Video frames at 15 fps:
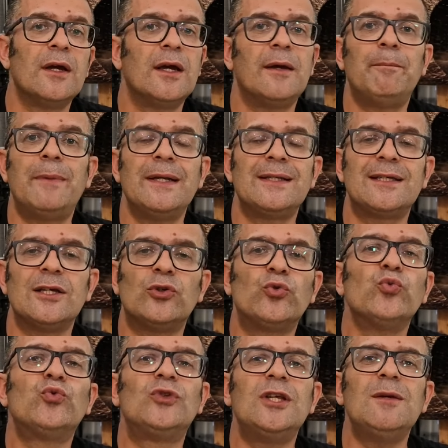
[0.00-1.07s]
floppy,
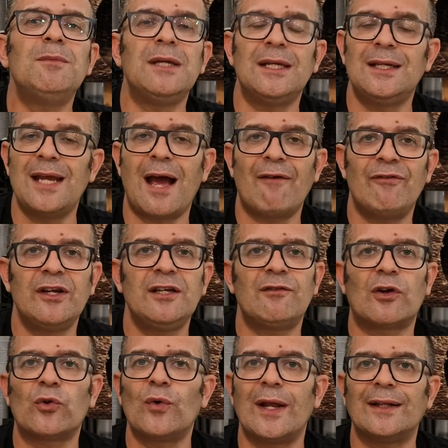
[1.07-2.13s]
rather all media was
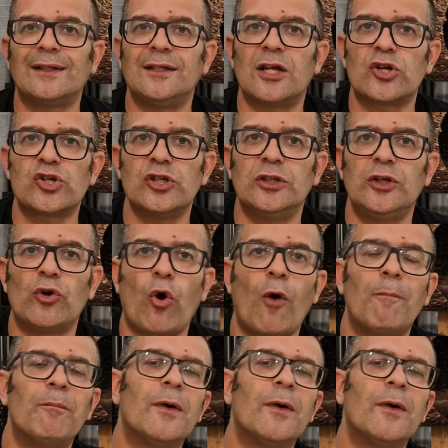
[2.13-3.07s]
read from CD-ROM.